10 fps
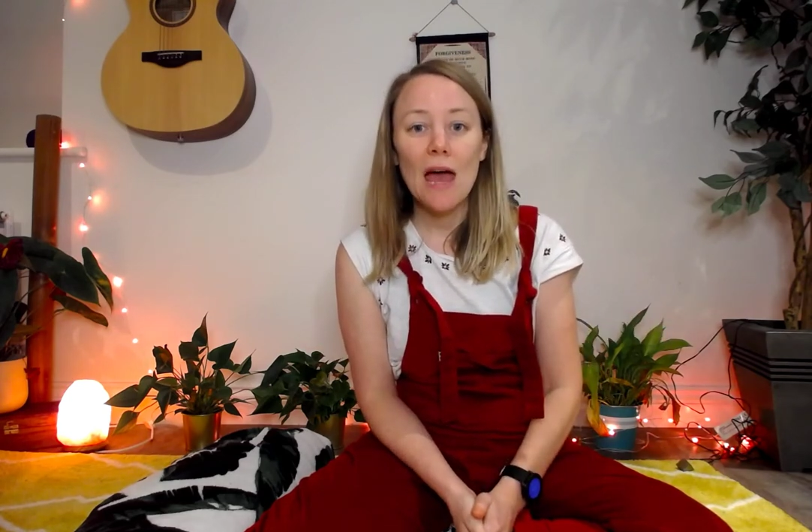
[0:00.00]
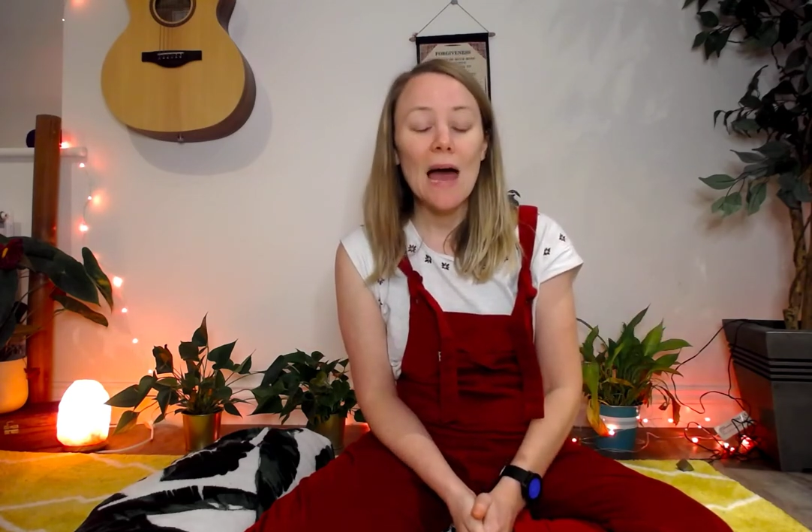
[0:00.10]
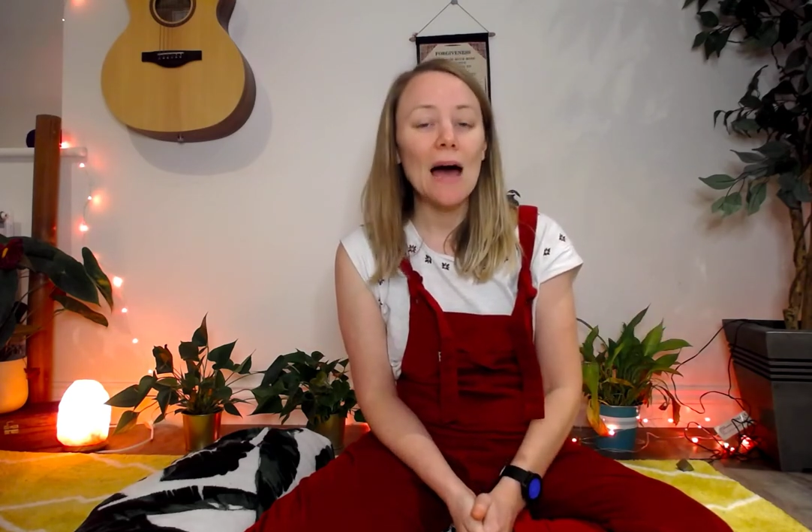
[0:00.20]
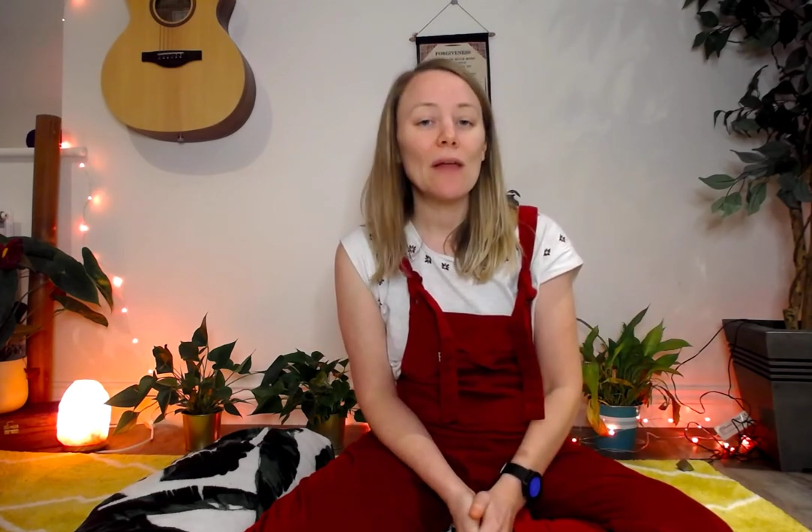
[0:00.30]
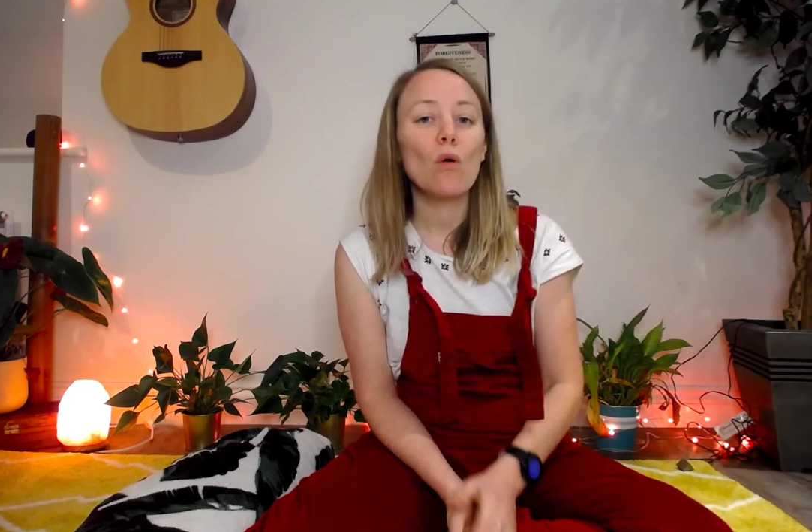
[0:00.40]

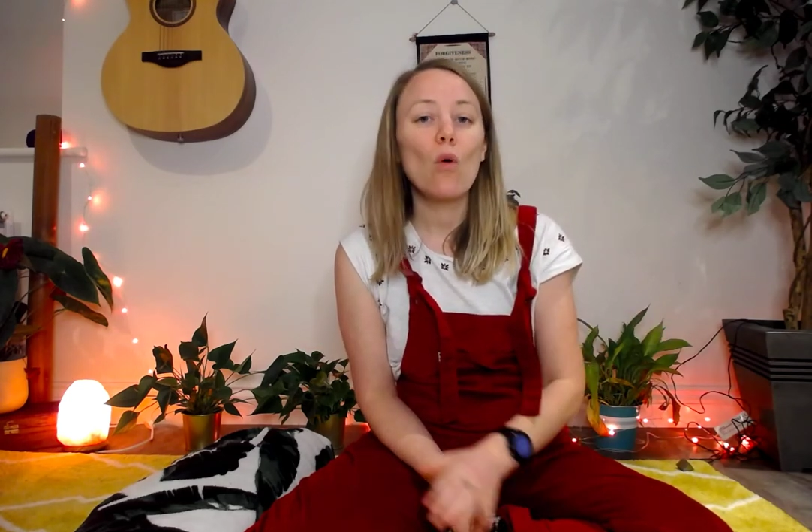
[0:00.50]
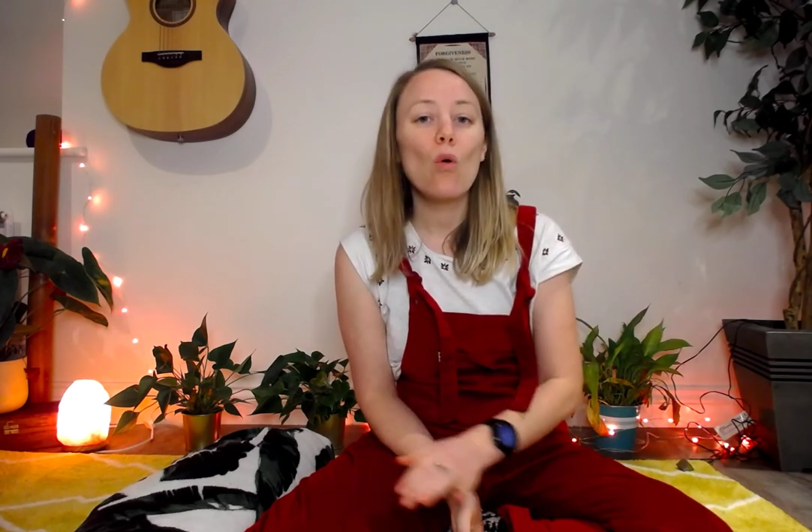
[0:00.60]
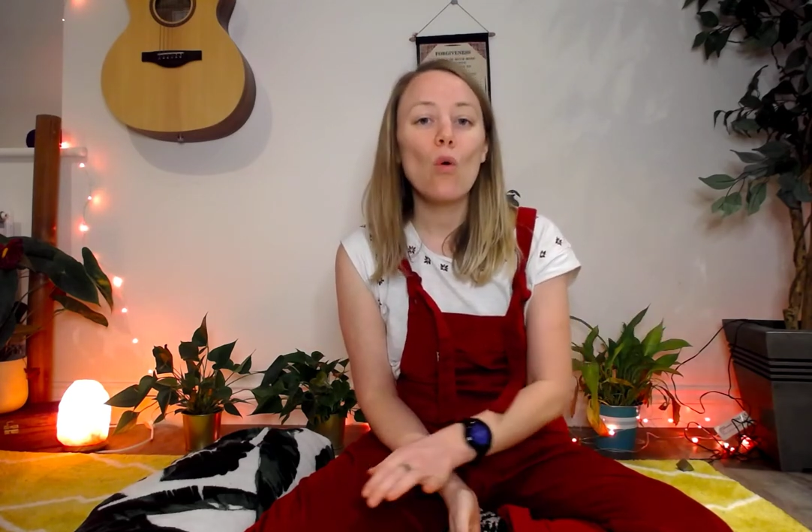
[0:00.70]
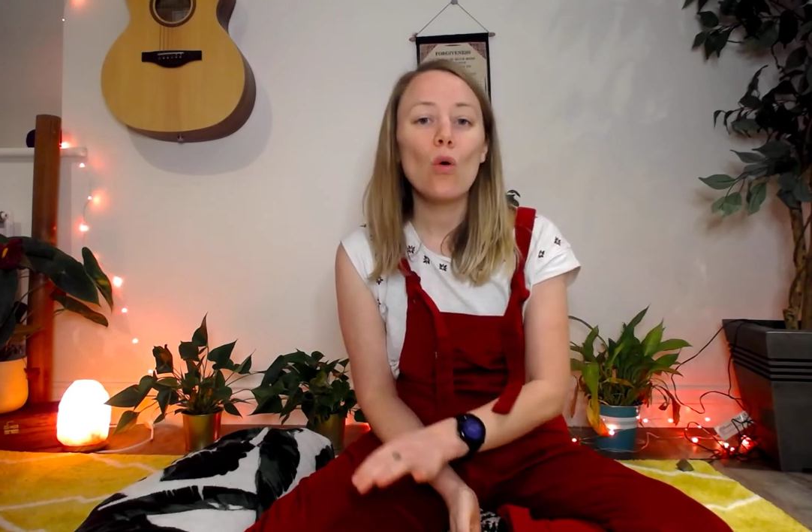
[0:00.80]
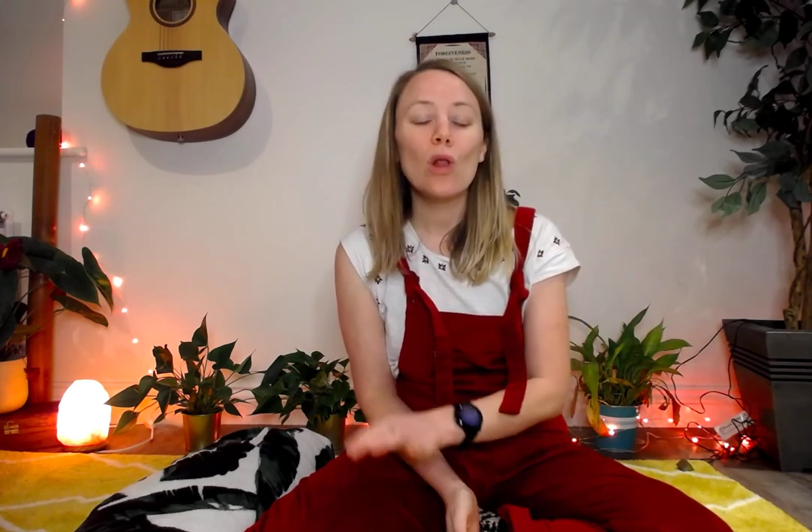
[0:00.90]
and
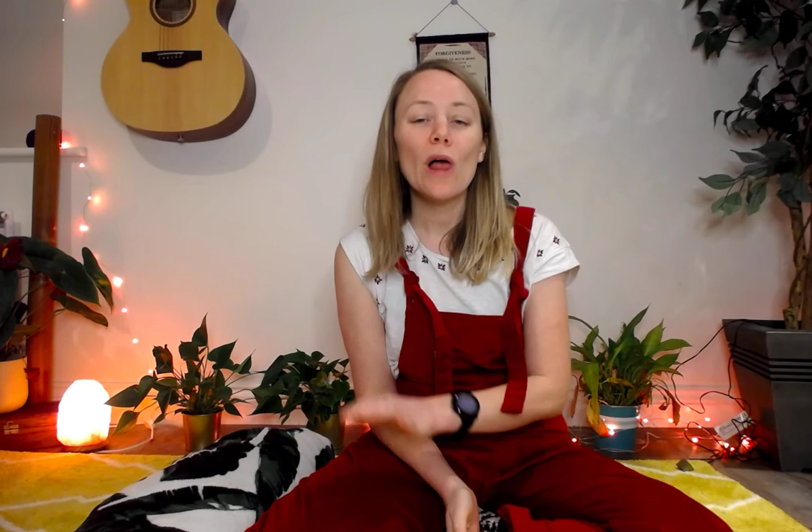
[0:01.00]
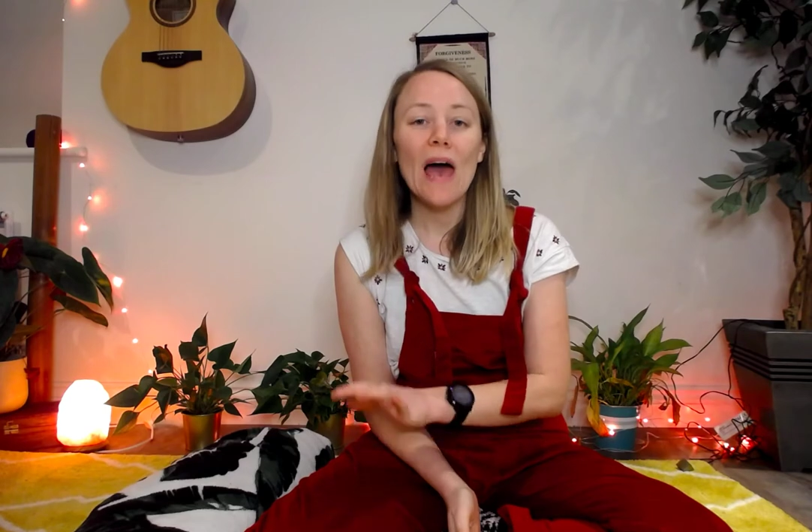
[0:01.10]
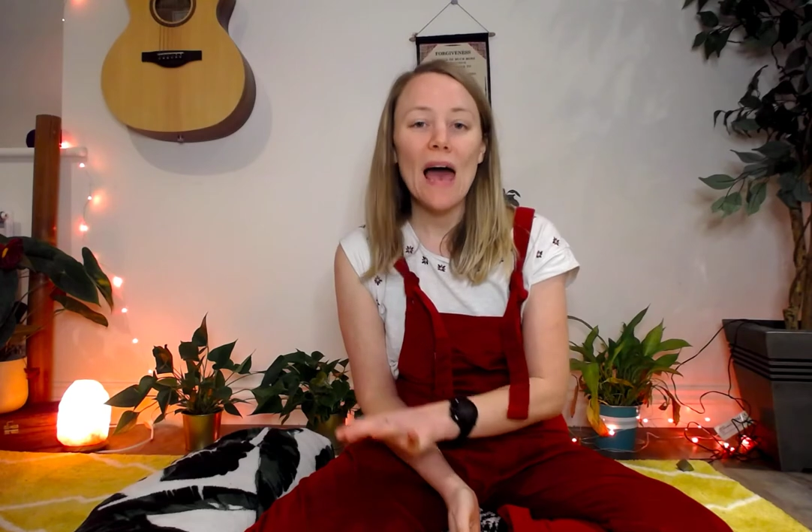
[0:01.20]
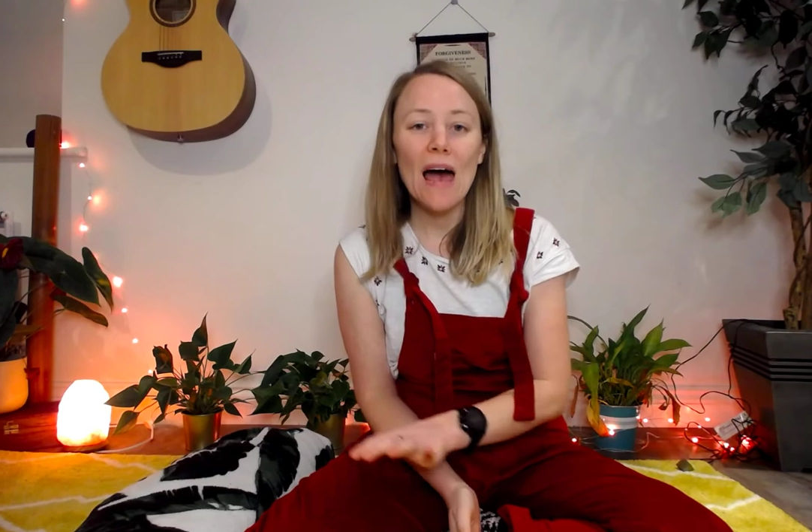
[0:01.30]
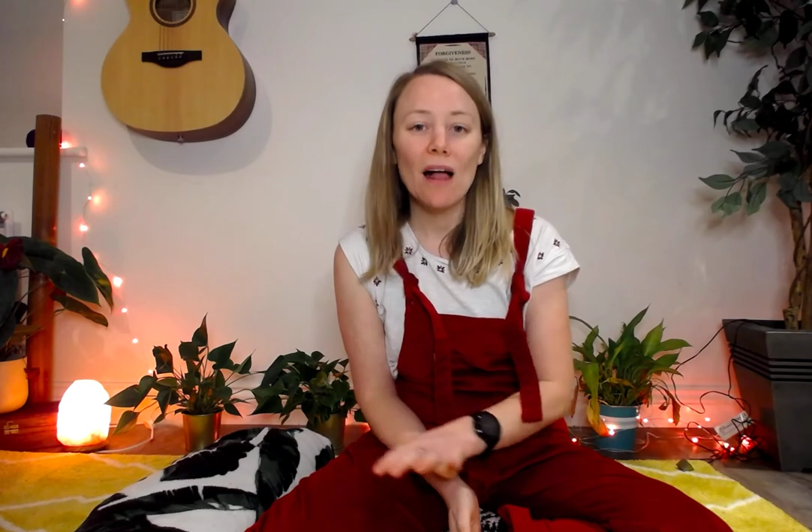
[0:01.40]
all
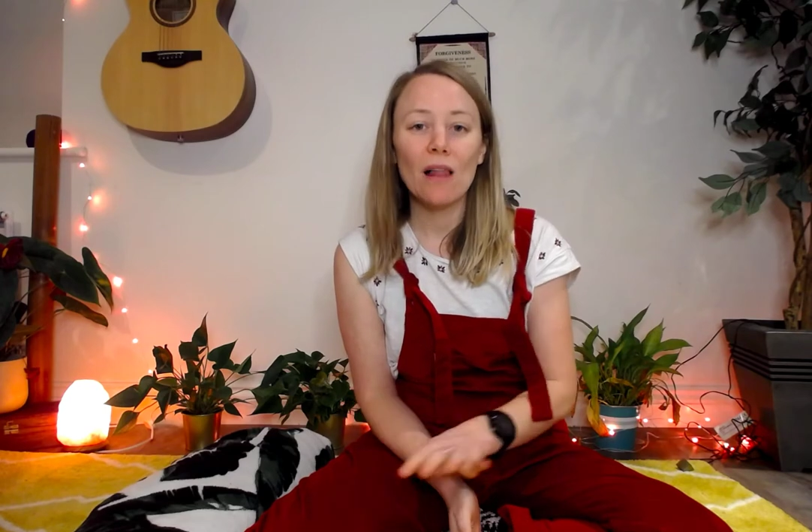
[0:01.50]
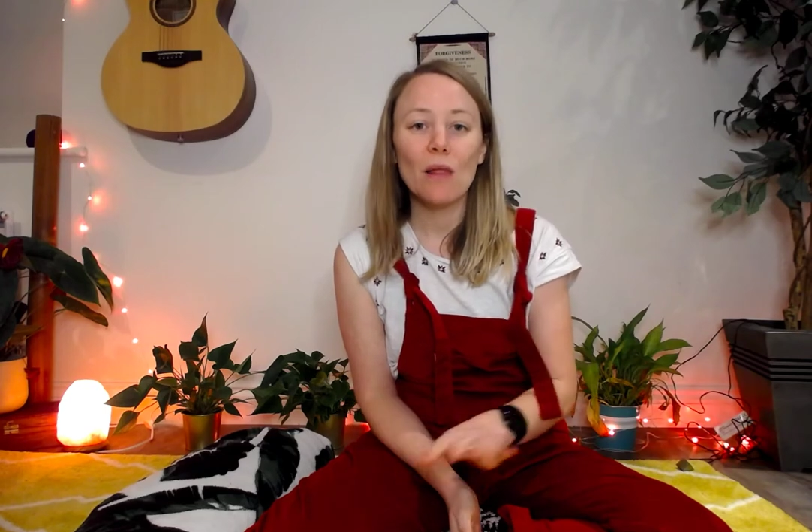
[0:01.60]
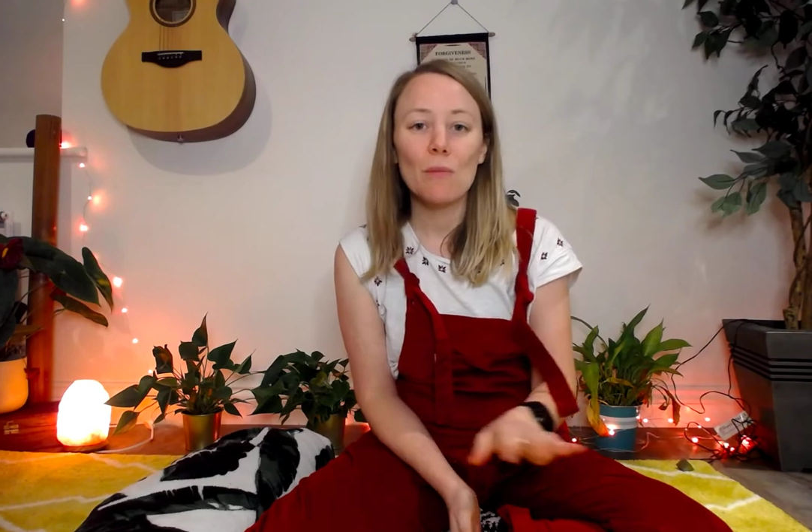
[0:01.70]
hell